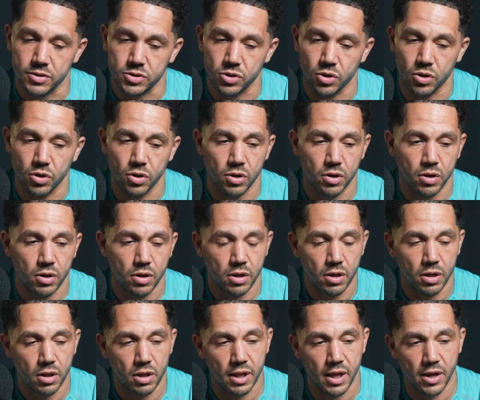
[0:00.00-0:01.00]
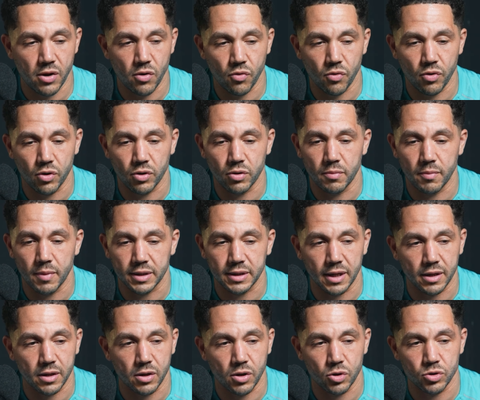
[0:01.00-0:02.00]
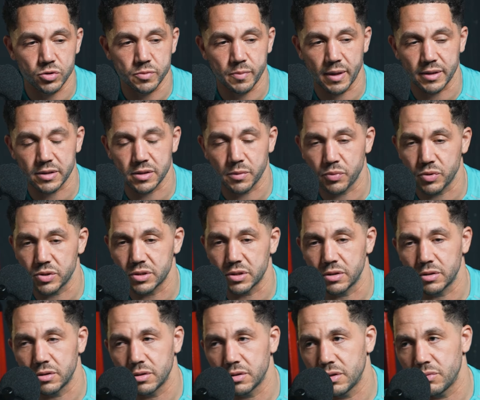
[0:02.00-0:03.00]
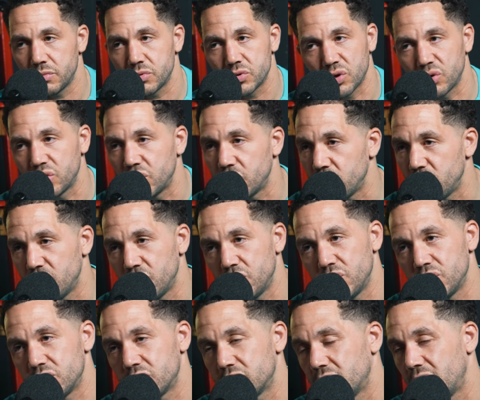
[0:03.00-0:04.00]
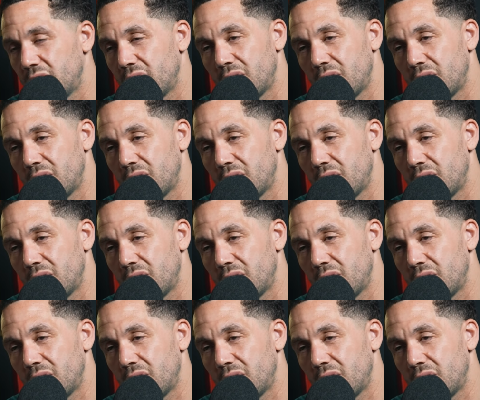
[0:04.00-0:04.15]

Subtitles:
so later on, my dad goes back to prison. It was on the news.